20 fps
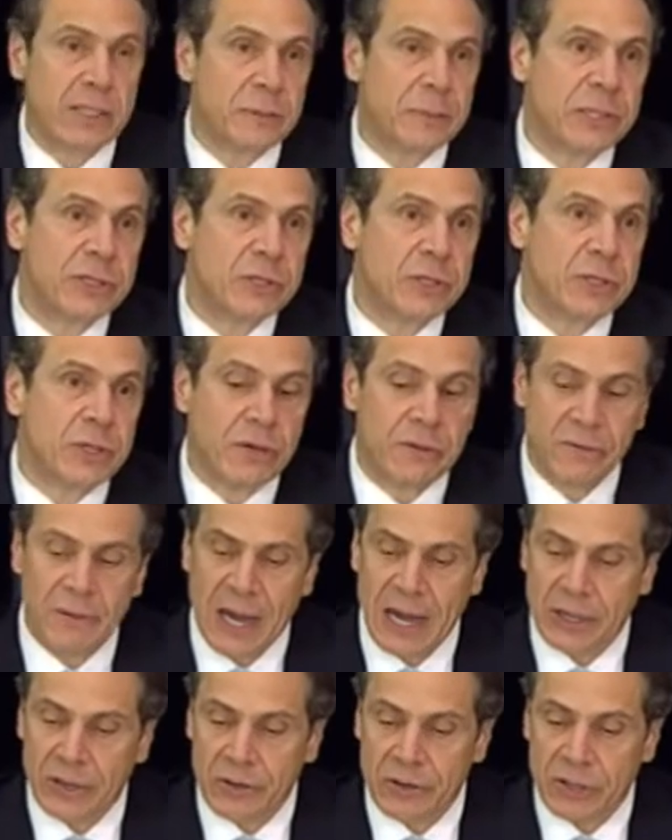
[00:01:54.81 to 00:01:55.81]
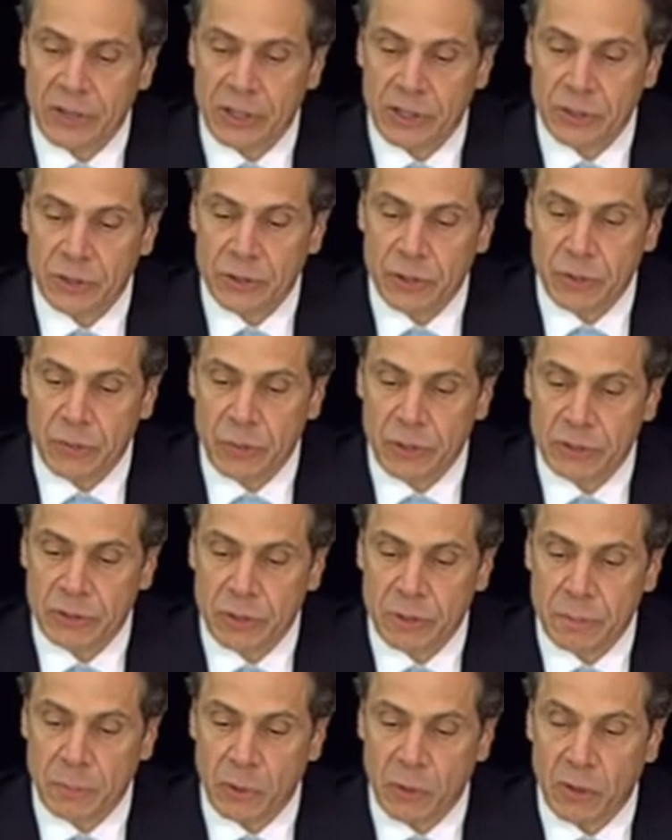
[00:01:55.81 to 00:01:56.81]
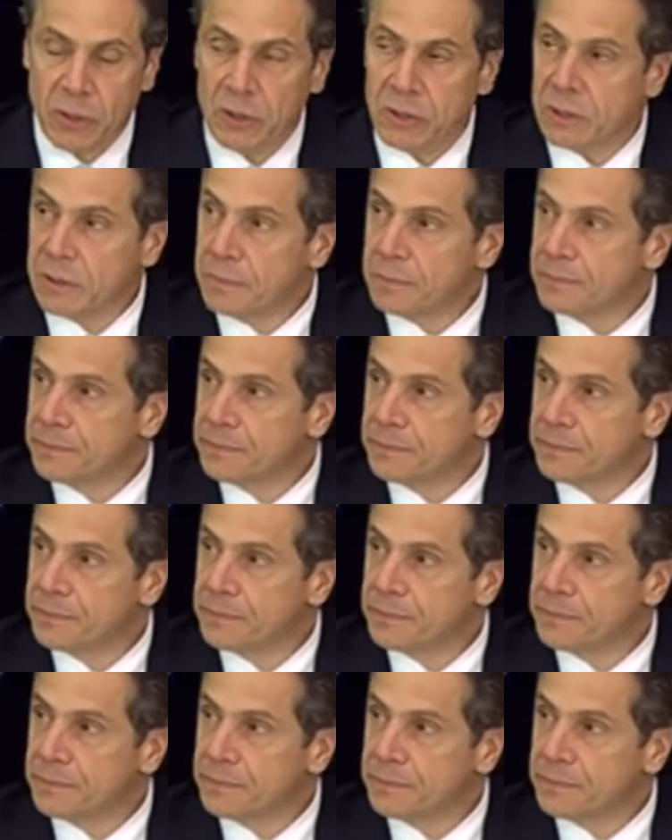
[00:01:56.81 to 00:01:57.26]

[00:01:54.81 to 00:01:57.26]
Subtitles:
Commissioner of Agriculture, Richard Ball.